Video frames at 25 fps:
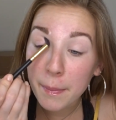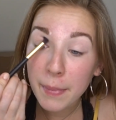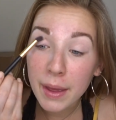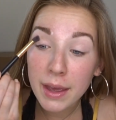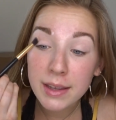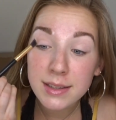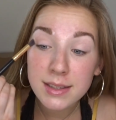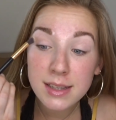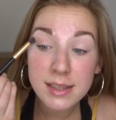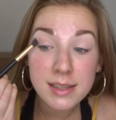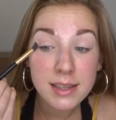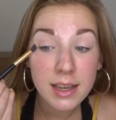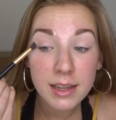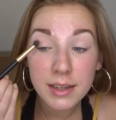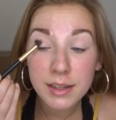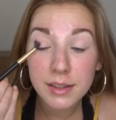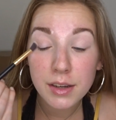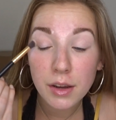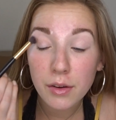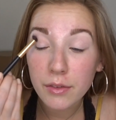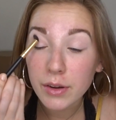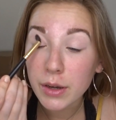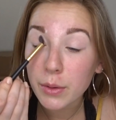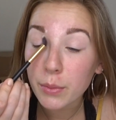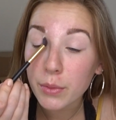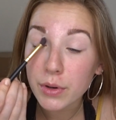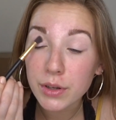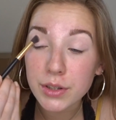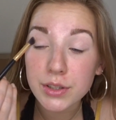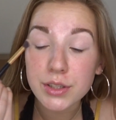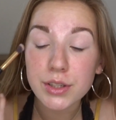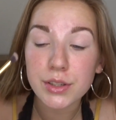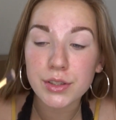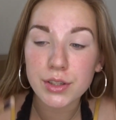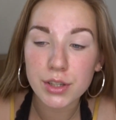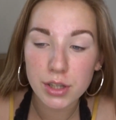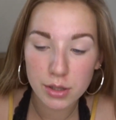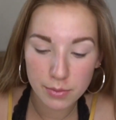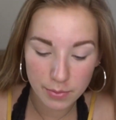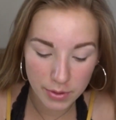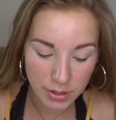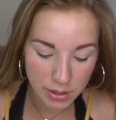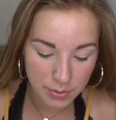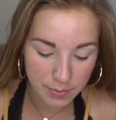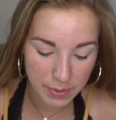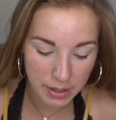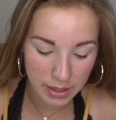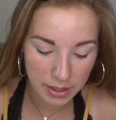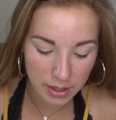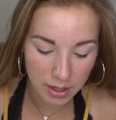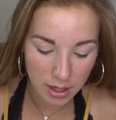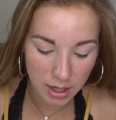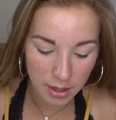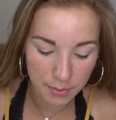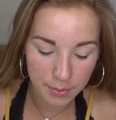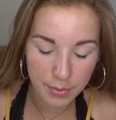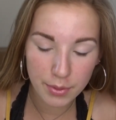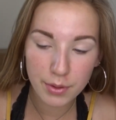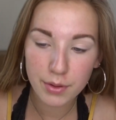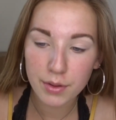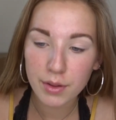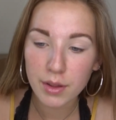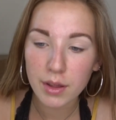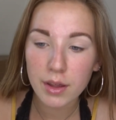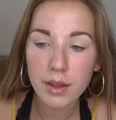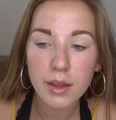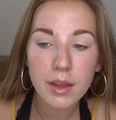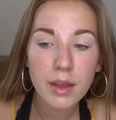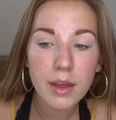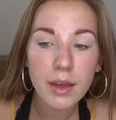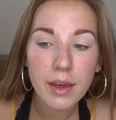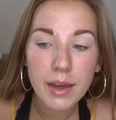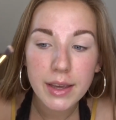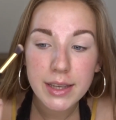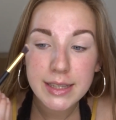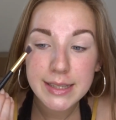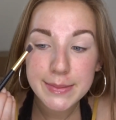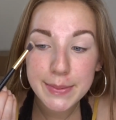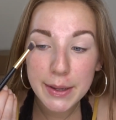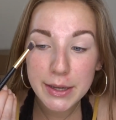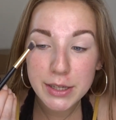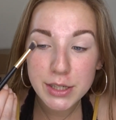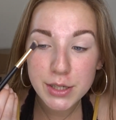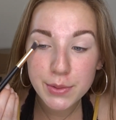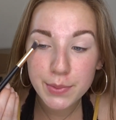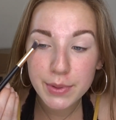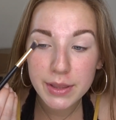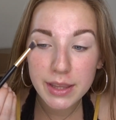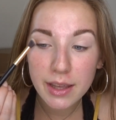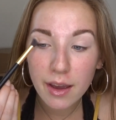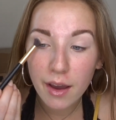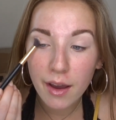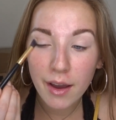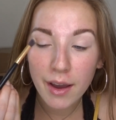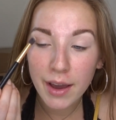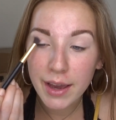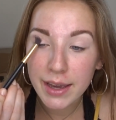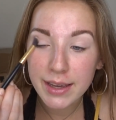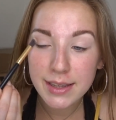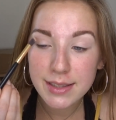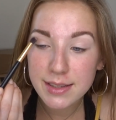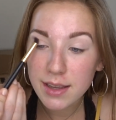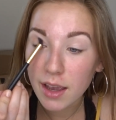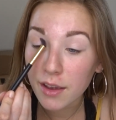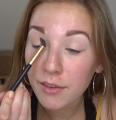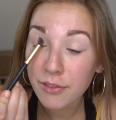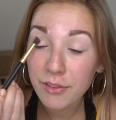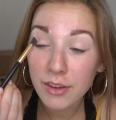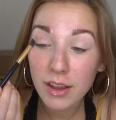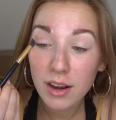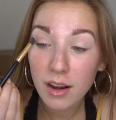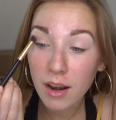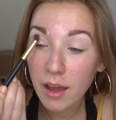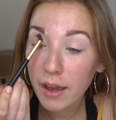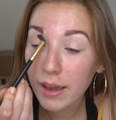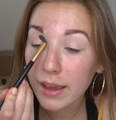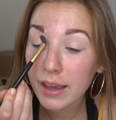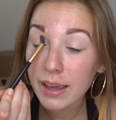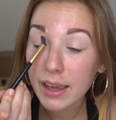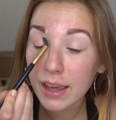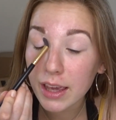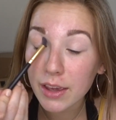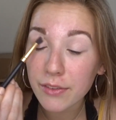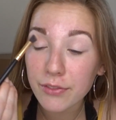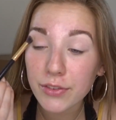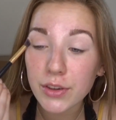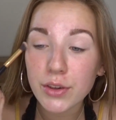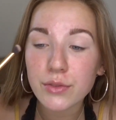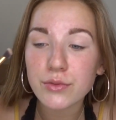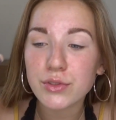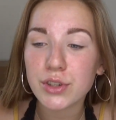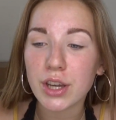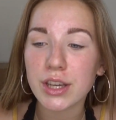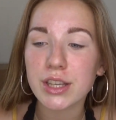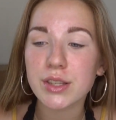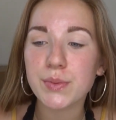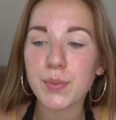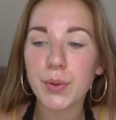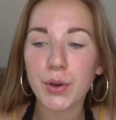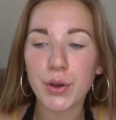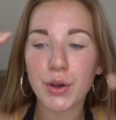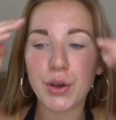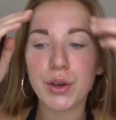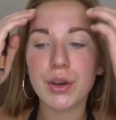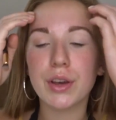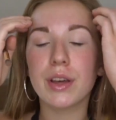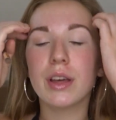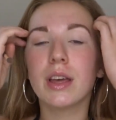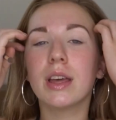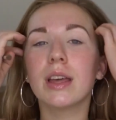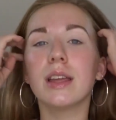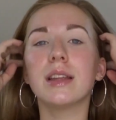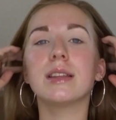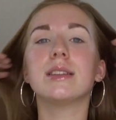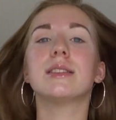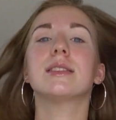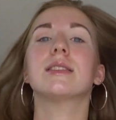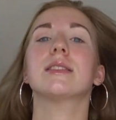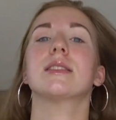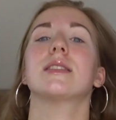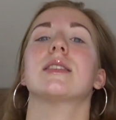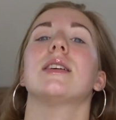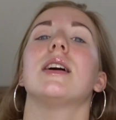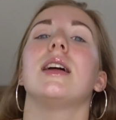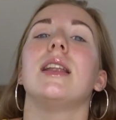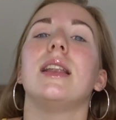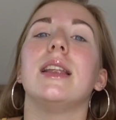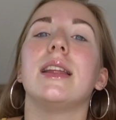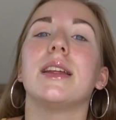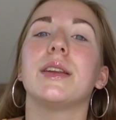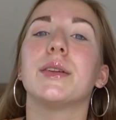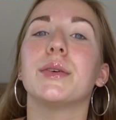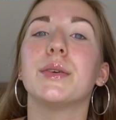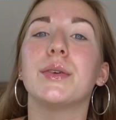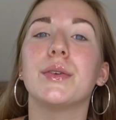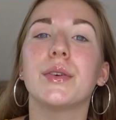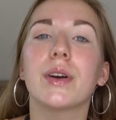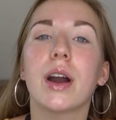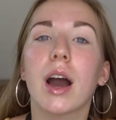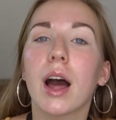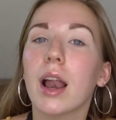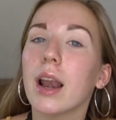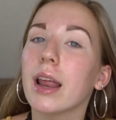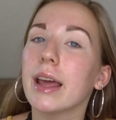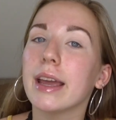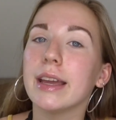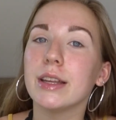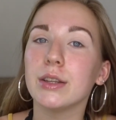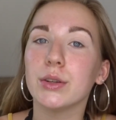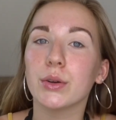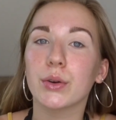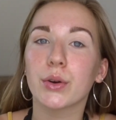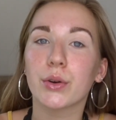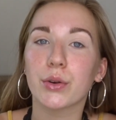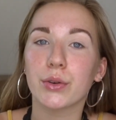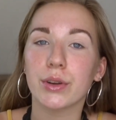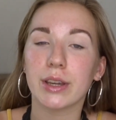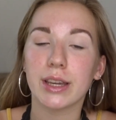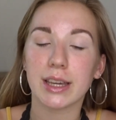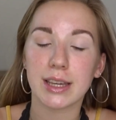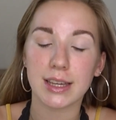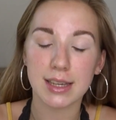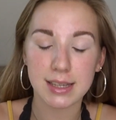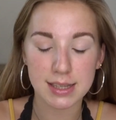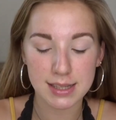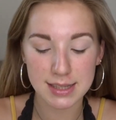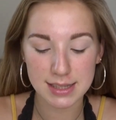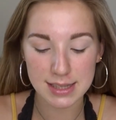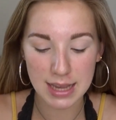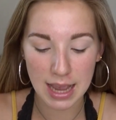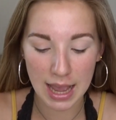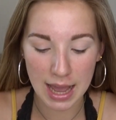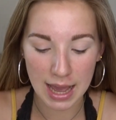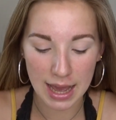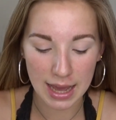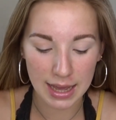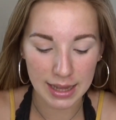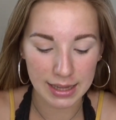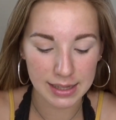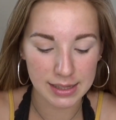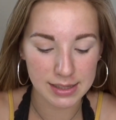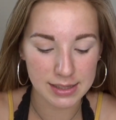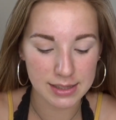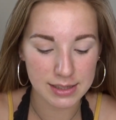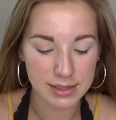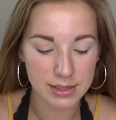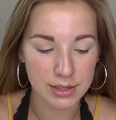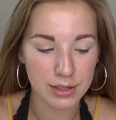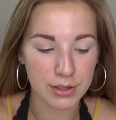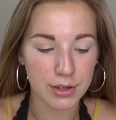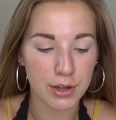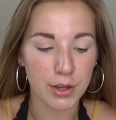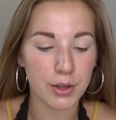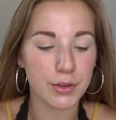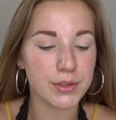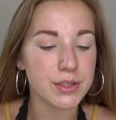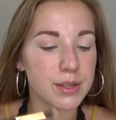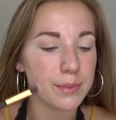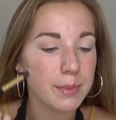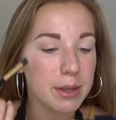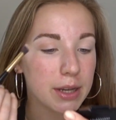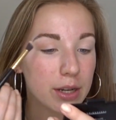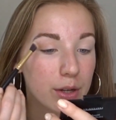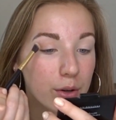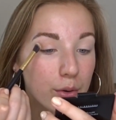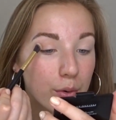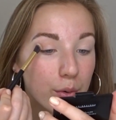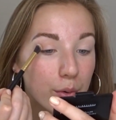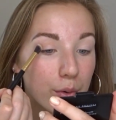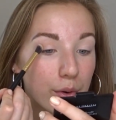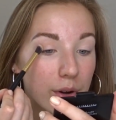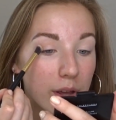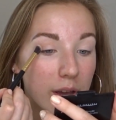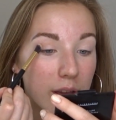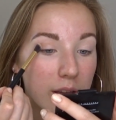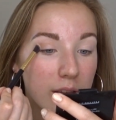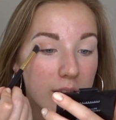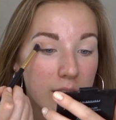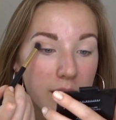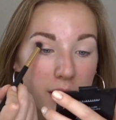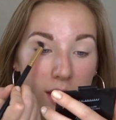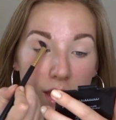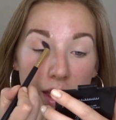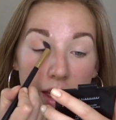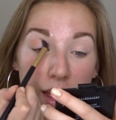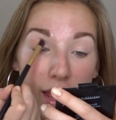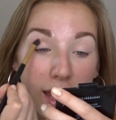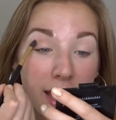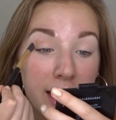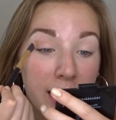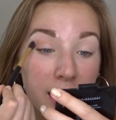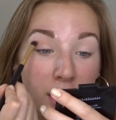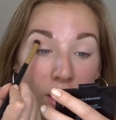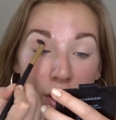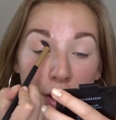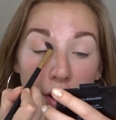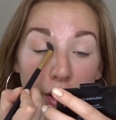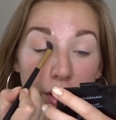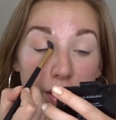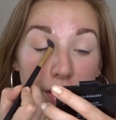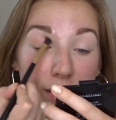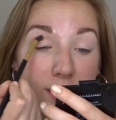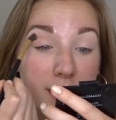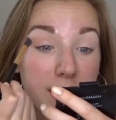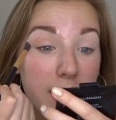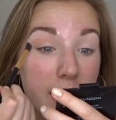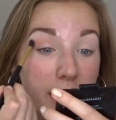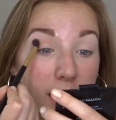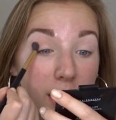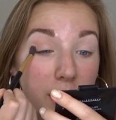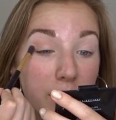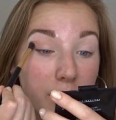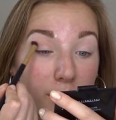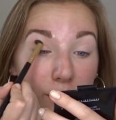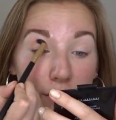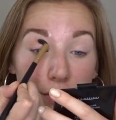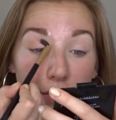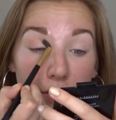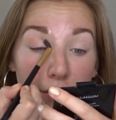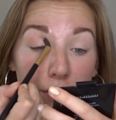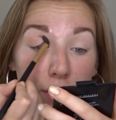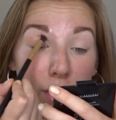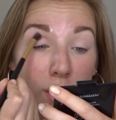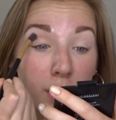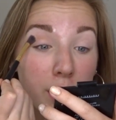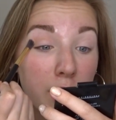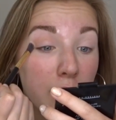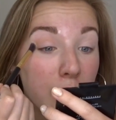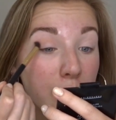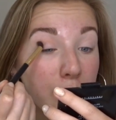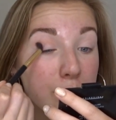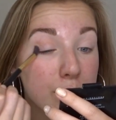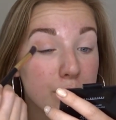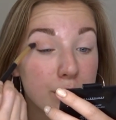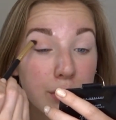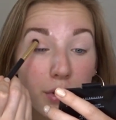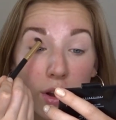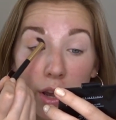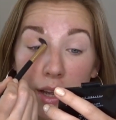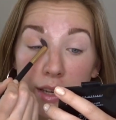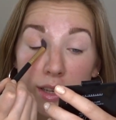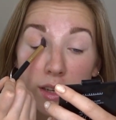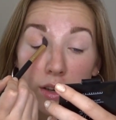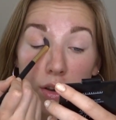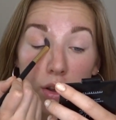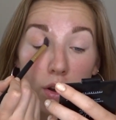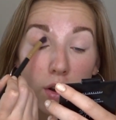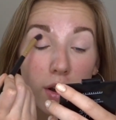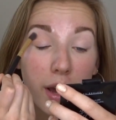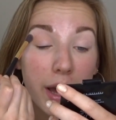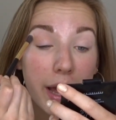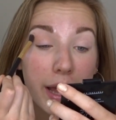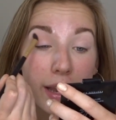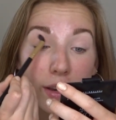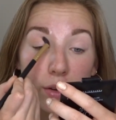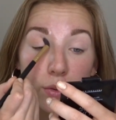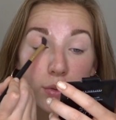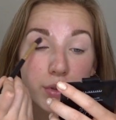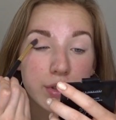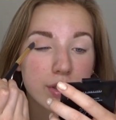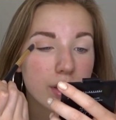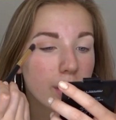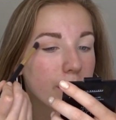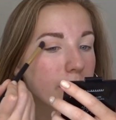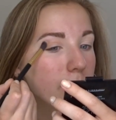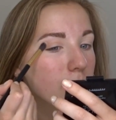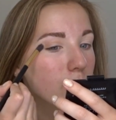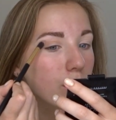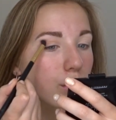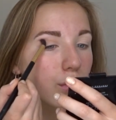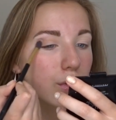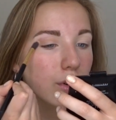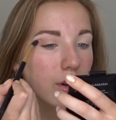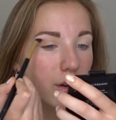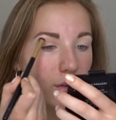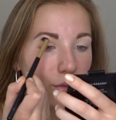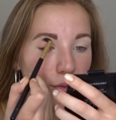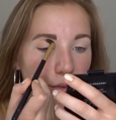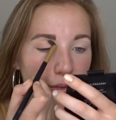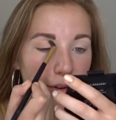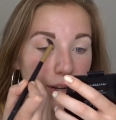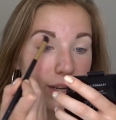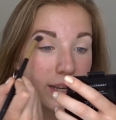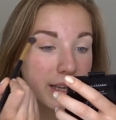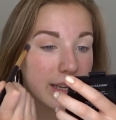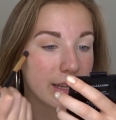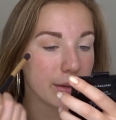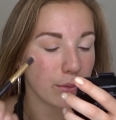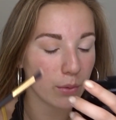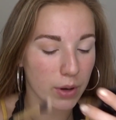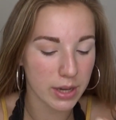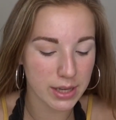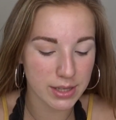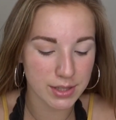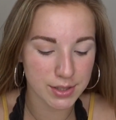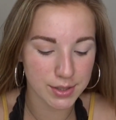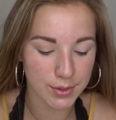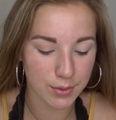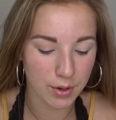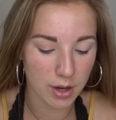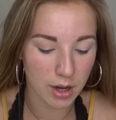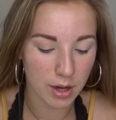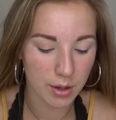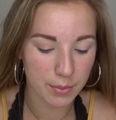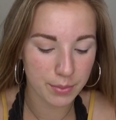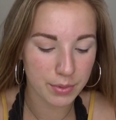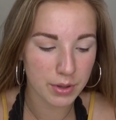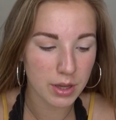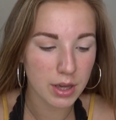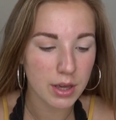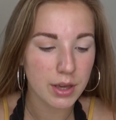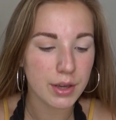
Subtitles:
As I said, I don't really want to do too much makeup, especially with the eyes. I feel like if you just put a little colour in your crease and, you know, some inner corner, it looks like you've, you know, tried a lot, and also inner corner really wakes you up.